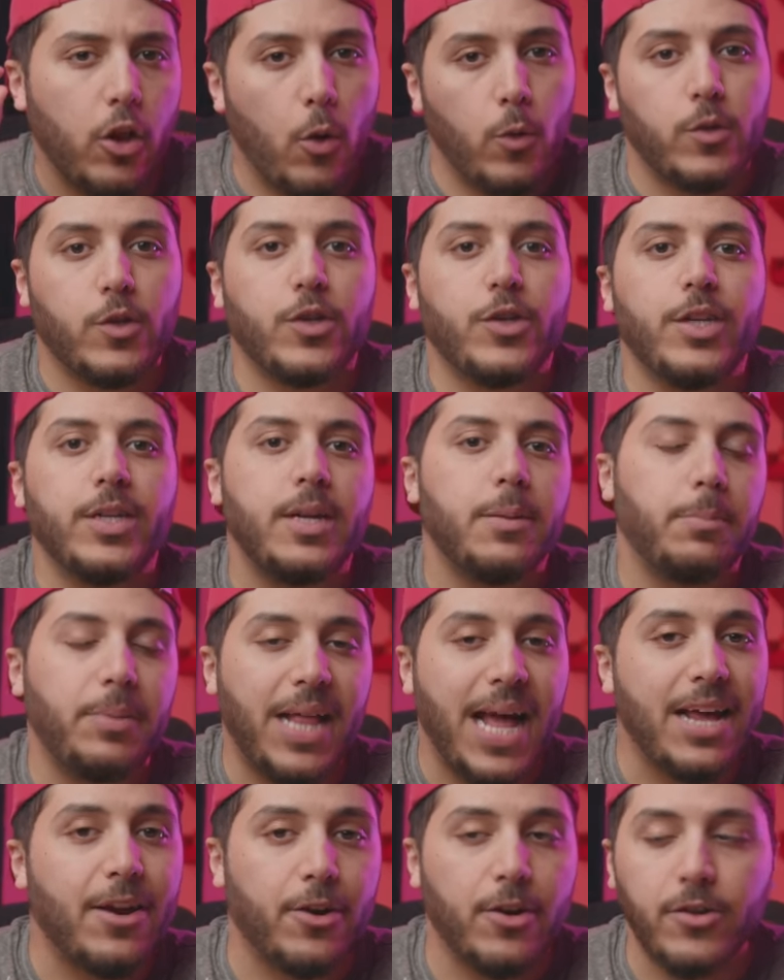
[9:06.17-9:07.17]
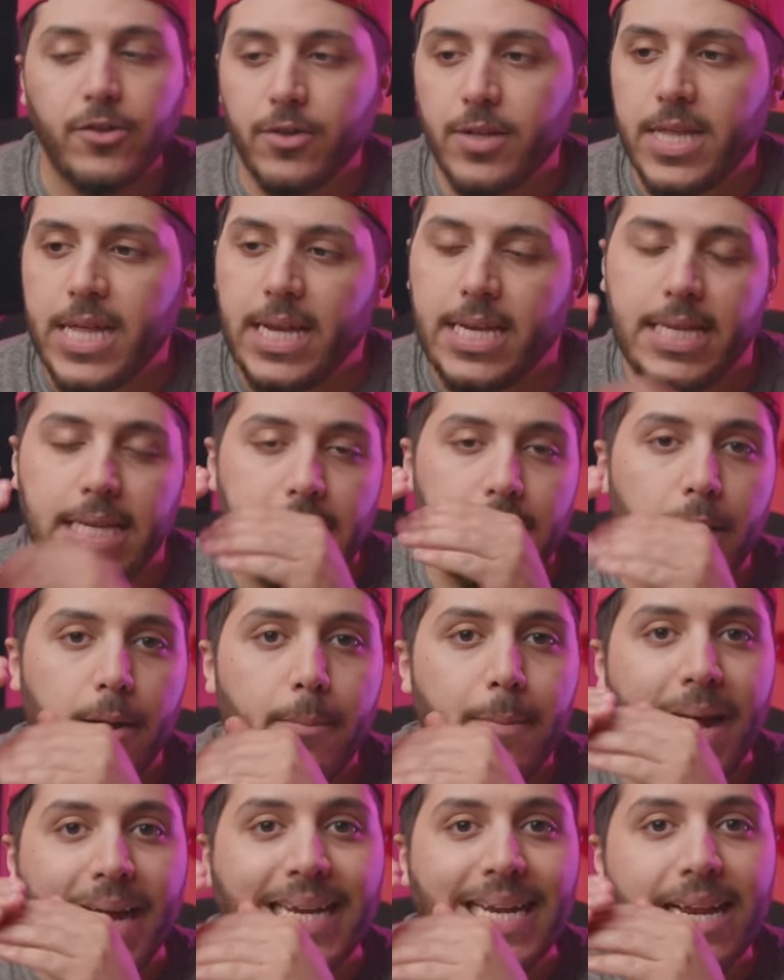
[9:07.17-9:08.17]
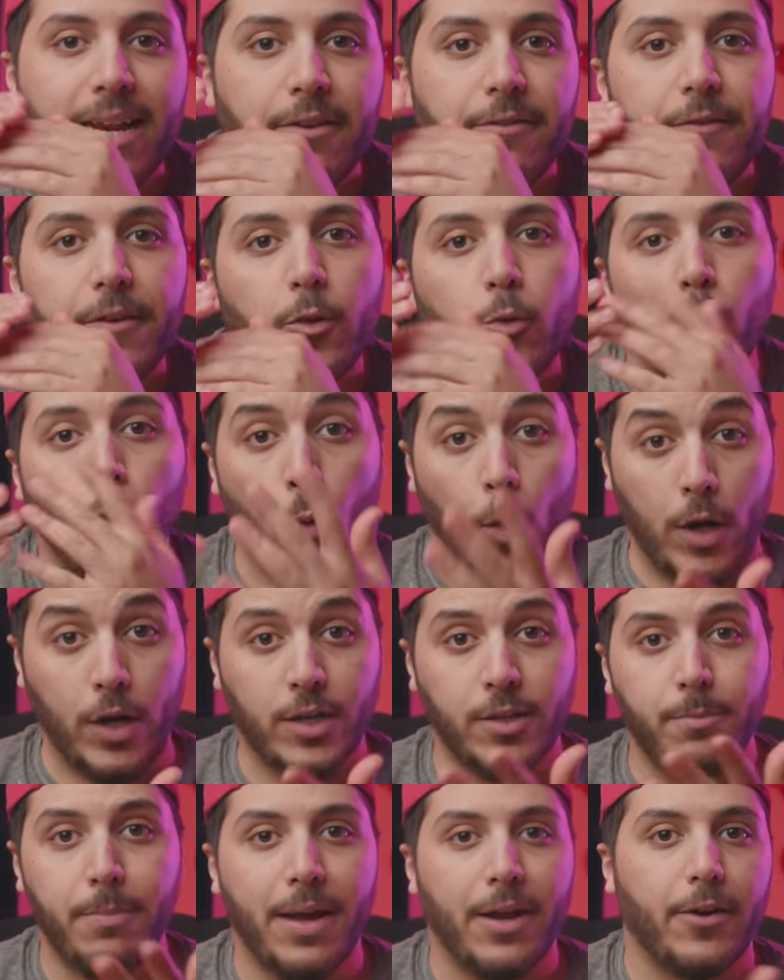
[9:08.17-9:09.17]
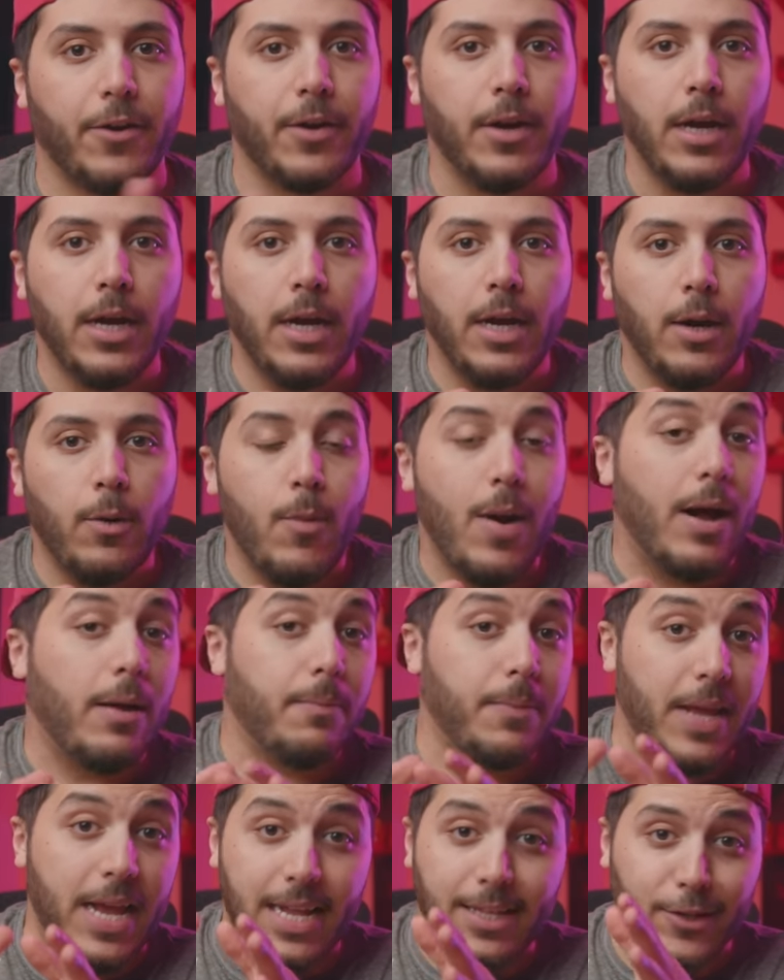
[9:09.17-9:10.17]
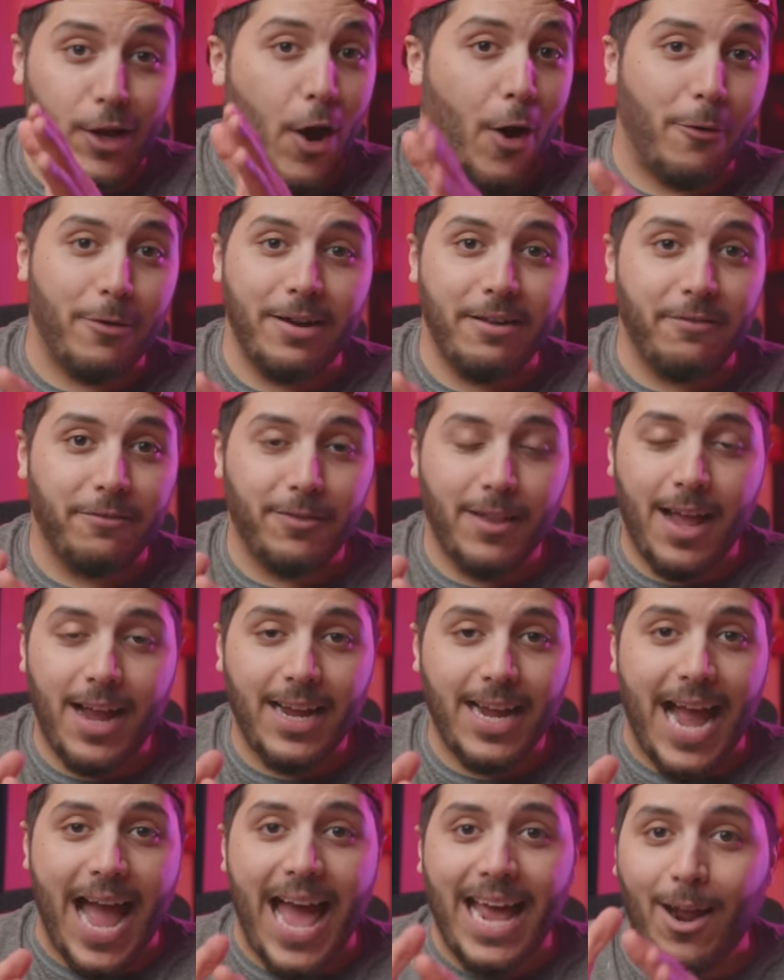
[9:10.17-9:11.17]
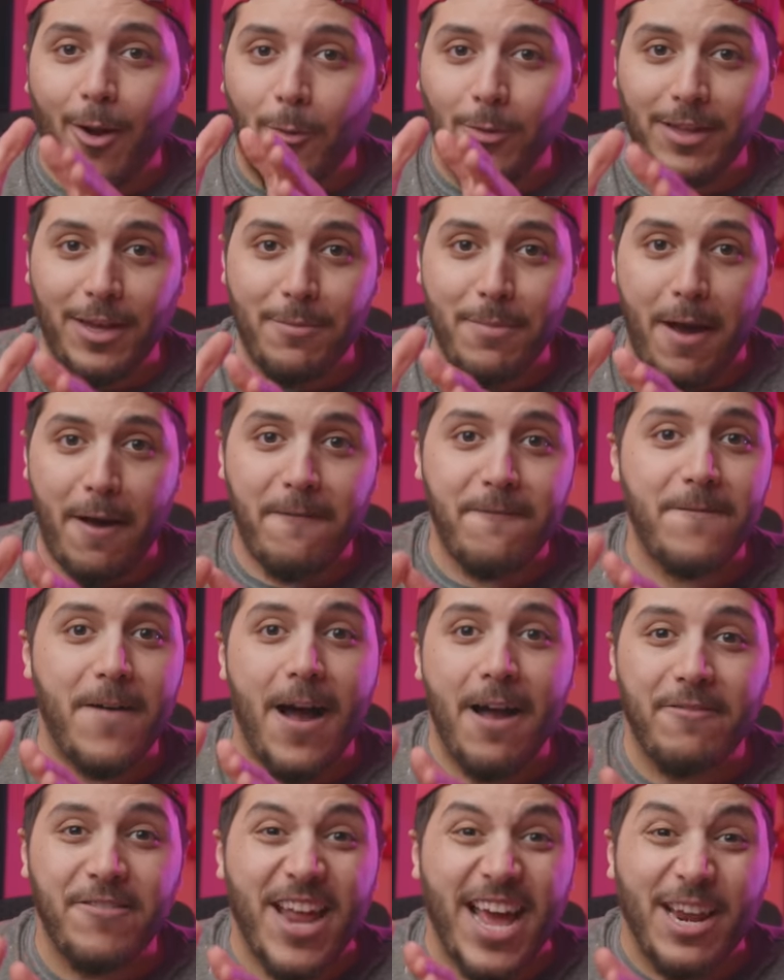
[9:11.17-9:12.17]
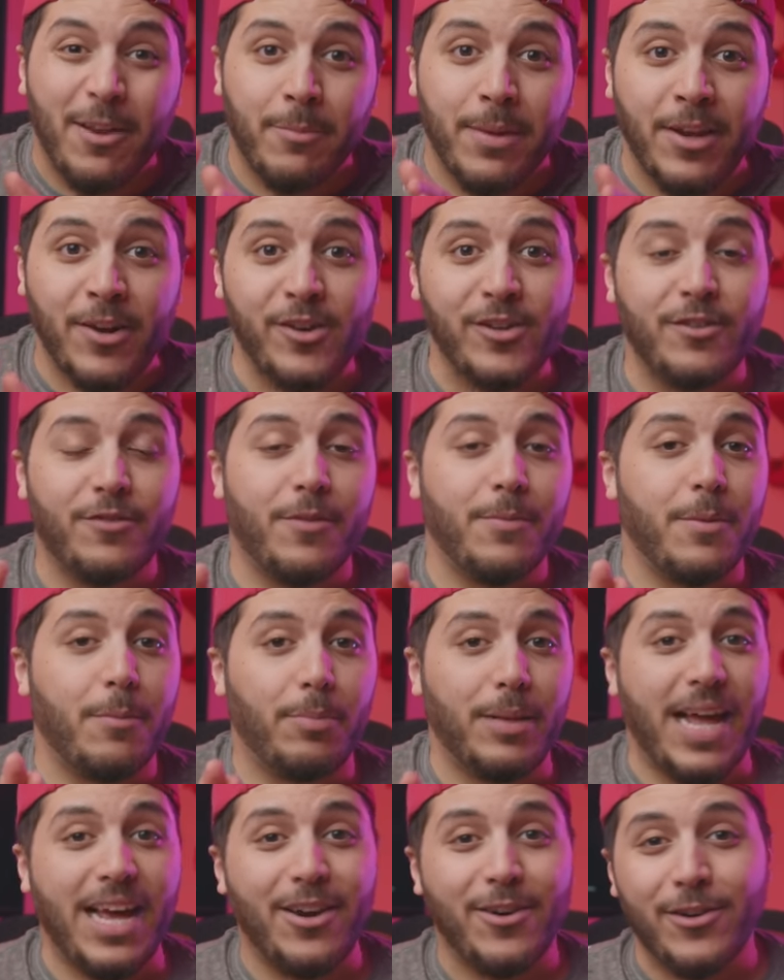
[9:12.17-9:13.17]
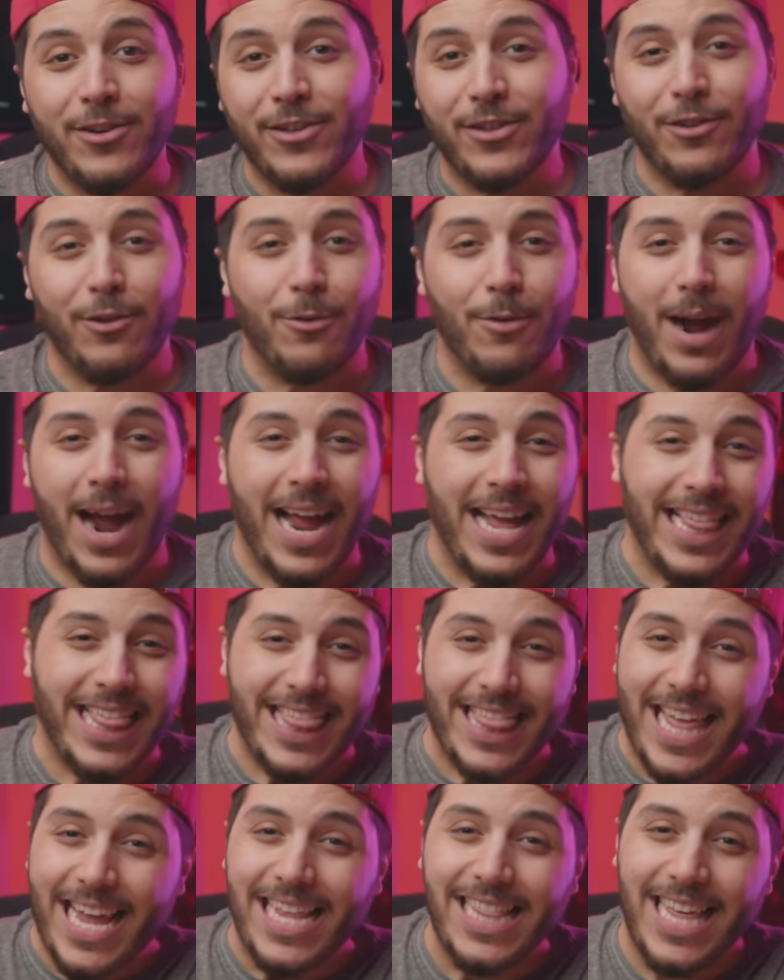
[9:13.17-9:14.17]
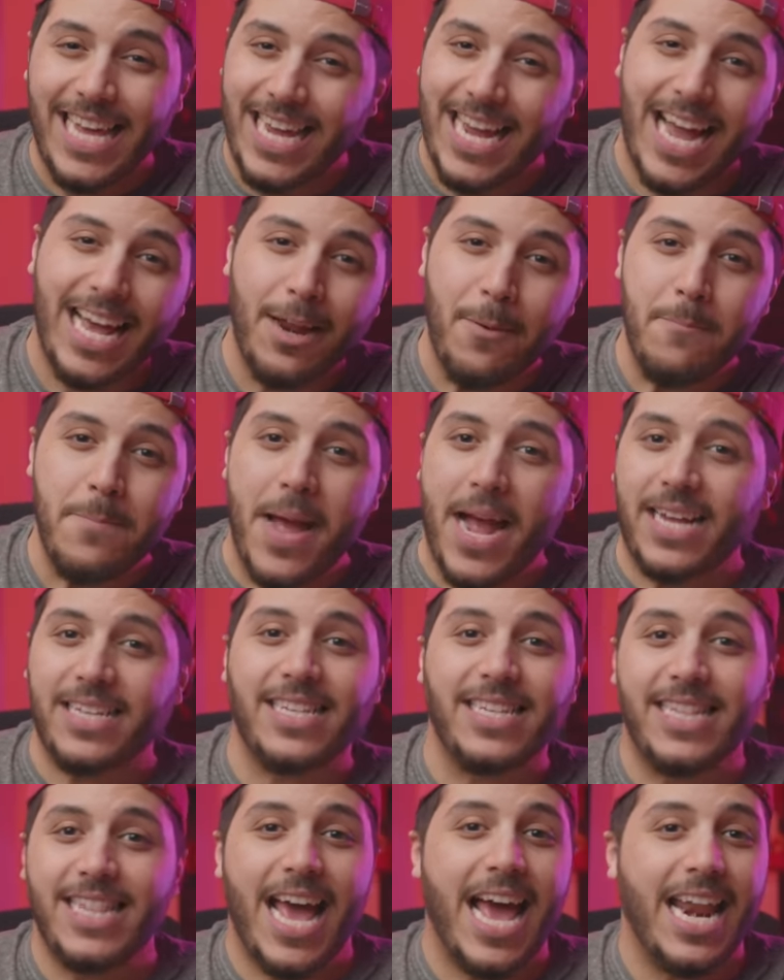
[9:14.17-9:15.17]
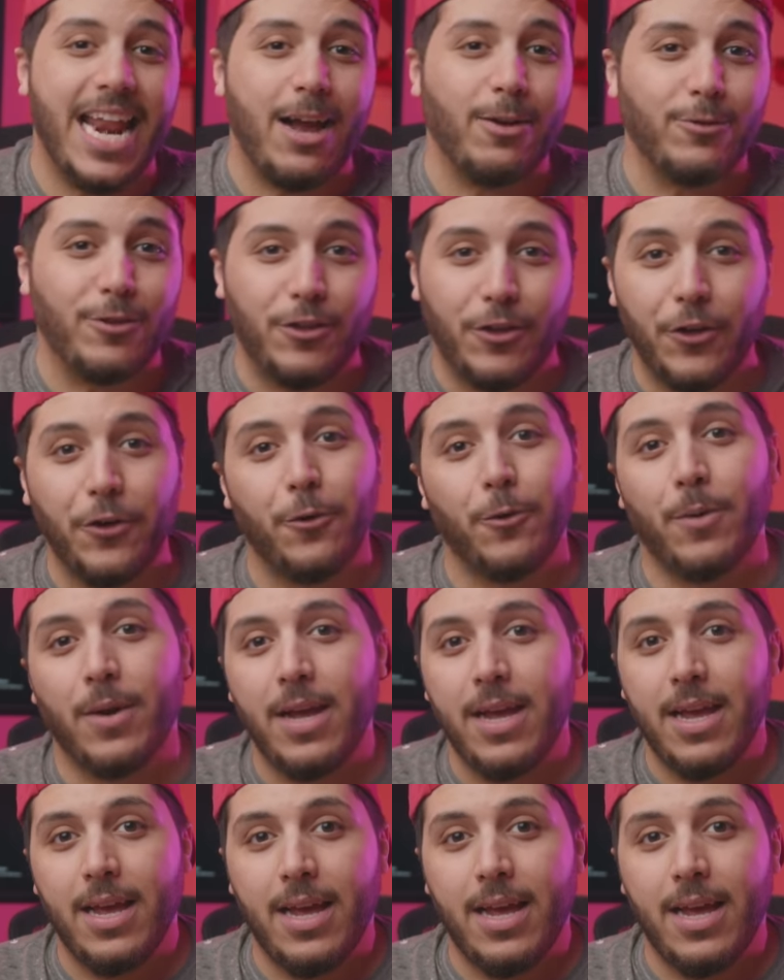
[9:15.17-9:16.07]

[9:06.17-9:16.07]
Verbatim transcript: closer to the platter so that the magnetic field works better? Well, it's already flying at only about 5 nanometers from the platter, so I think they kind of maxed that out too.